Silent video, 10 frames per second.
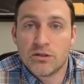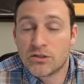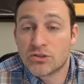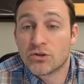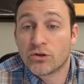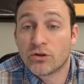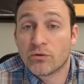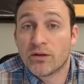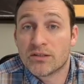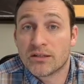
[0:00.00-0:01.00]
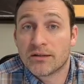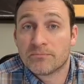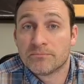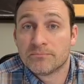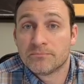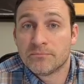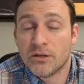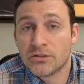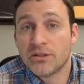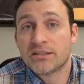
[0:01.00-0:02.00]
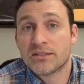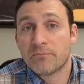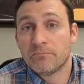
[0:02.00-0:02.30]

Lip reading: into circular reasoning. Until next time.